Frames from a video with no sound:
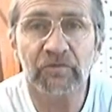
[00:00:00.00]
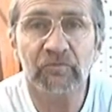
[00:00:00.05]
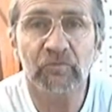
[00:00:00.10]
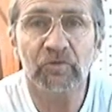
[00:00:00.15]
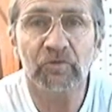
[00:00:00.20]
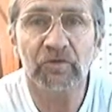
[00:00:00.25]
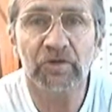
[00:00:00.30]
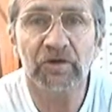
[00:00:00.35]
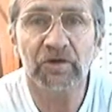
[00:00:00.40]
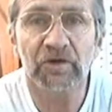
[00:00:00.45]

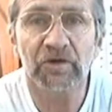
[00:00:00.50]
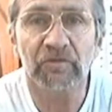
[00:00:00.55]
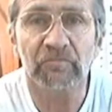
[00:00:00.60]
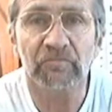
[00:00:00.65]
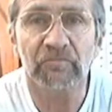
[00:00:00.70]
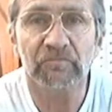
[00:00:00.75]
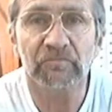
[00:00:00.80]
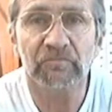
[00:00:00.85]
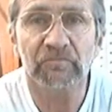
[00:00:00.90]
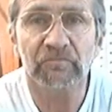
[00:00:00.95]
will
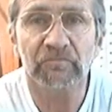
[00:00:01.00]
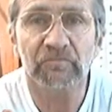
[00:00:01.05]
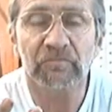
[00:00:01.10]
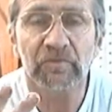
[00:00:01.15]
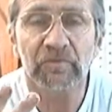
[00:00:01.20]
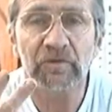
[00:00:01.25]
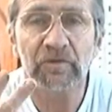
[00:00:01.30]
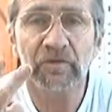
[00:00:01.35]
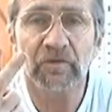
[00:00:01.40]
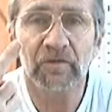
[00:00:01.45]

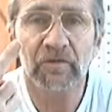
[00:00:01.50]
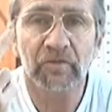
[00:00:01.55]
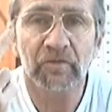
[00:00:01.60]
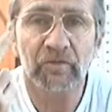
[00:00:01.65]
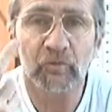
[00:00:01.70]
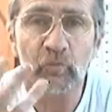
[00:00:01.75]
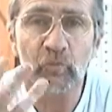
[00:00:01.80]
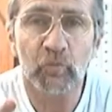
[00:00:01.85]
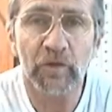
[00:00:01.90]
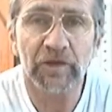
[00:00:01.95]
come,
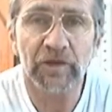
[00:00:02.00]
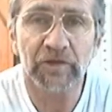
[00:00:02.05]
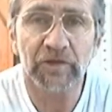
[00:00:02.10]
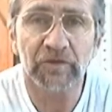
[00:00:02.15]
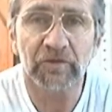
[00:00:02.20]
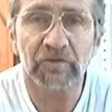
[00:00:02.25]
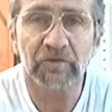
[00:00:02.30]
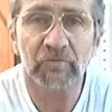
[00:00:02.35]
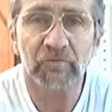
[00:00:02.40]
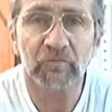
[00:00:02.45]
the
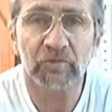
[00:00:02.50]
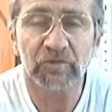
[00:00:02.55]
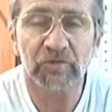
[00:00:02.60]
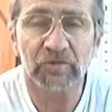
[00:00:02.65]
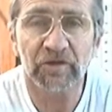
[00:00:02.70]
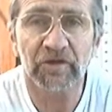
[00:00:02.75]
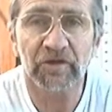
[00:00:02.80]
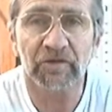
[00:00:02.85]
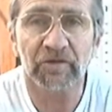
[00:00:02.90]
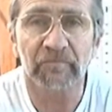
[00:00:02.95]
wind will
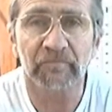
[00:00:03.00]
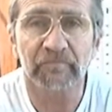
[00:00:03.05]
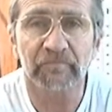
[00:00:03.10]
come.